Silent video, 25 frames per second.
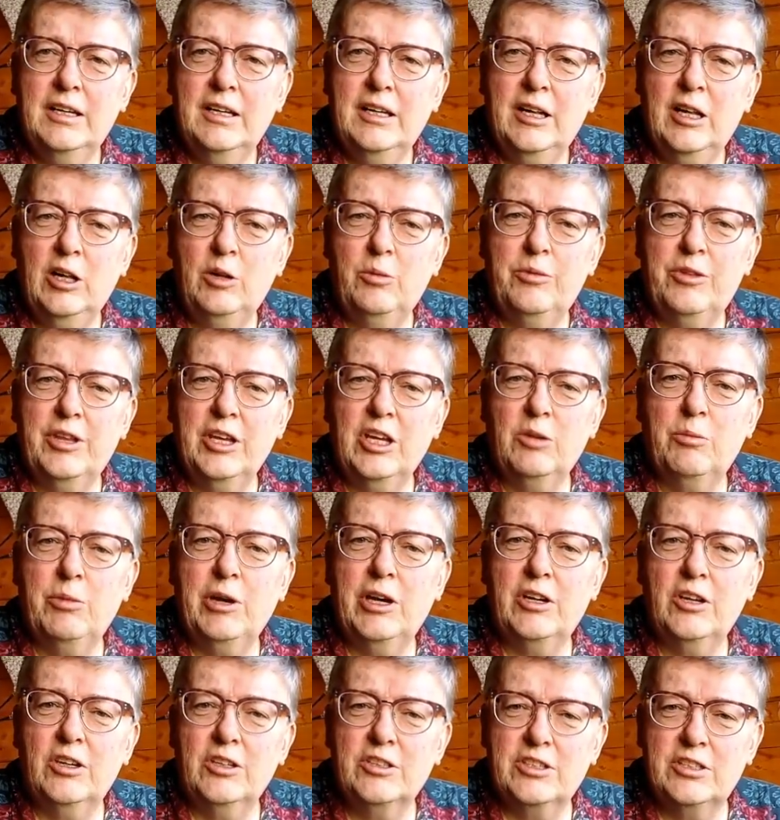help think about
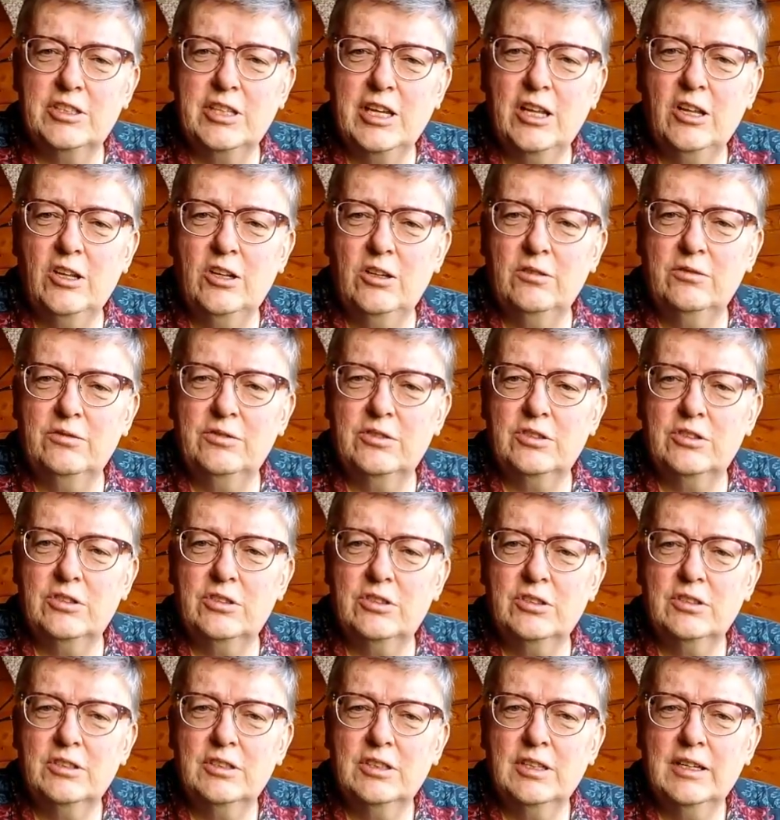
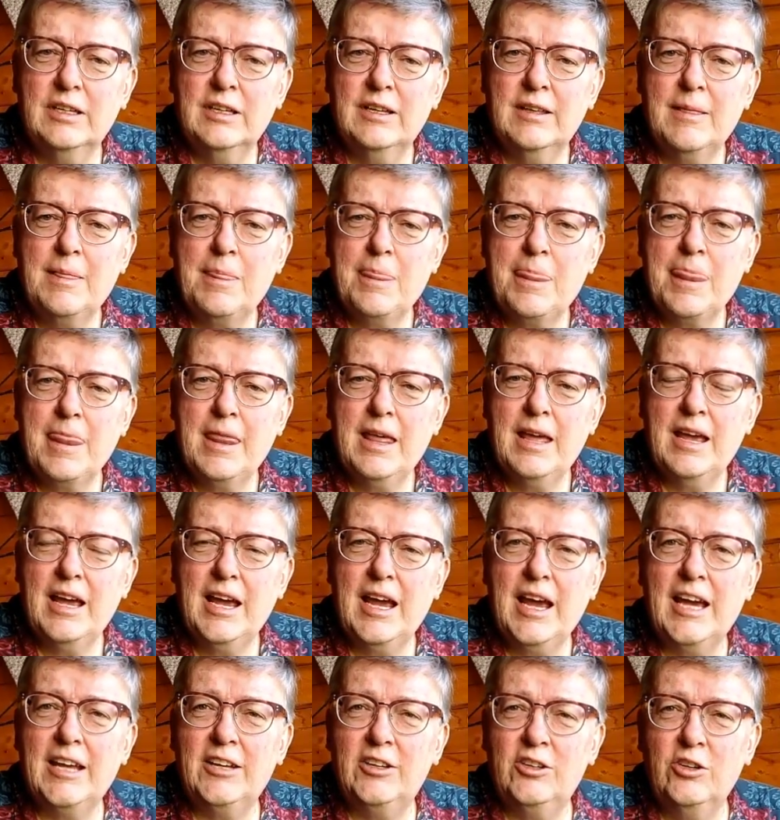ourselves
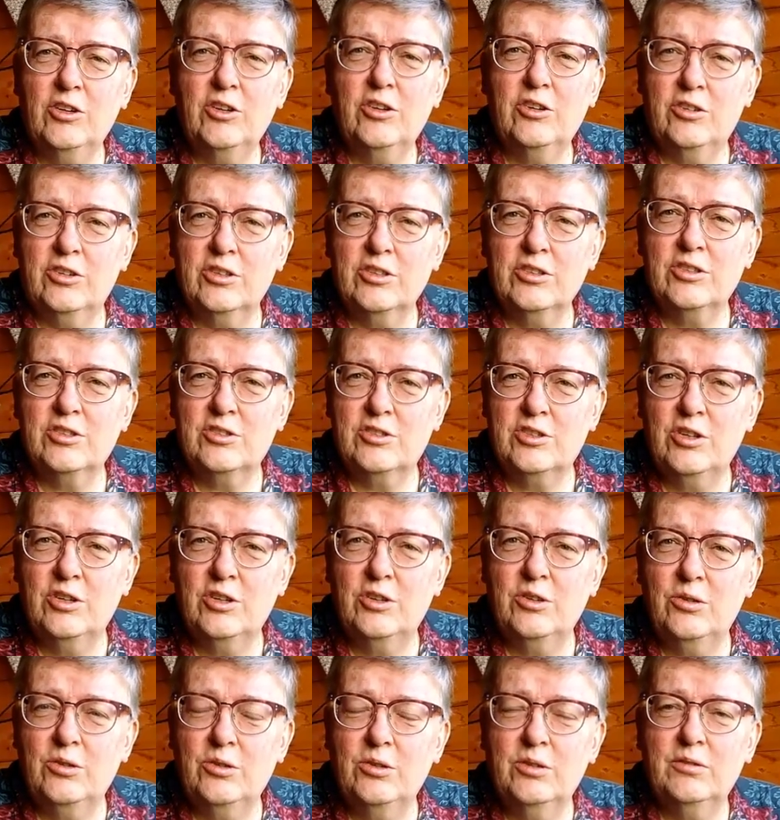and others
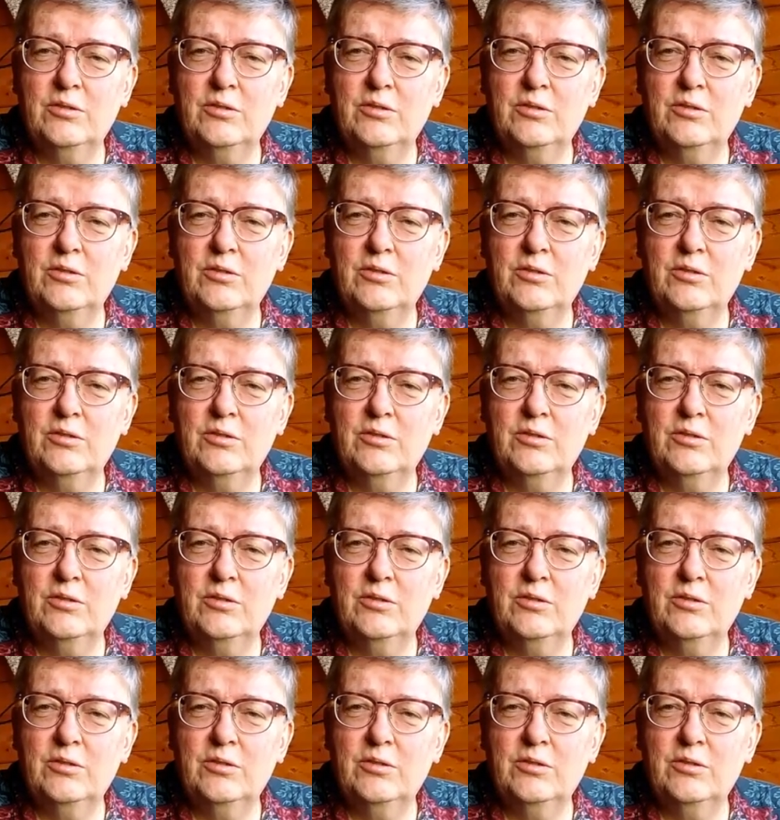too,